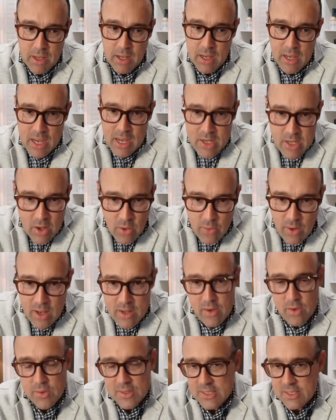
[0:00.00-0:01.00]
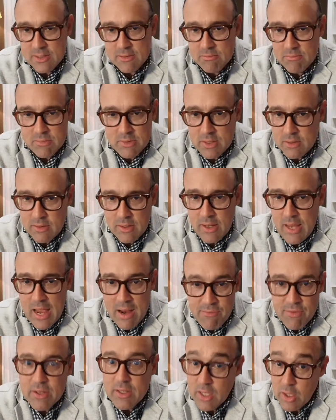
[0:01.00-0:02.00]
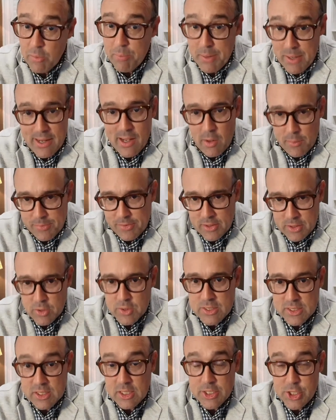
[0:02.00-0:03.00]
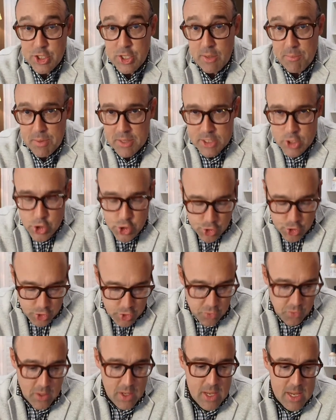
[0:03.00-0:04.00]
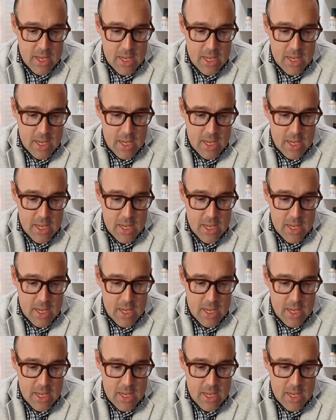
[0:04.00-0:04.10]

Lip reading: I know it's every little bit helps. I know it's cliche, but it's true.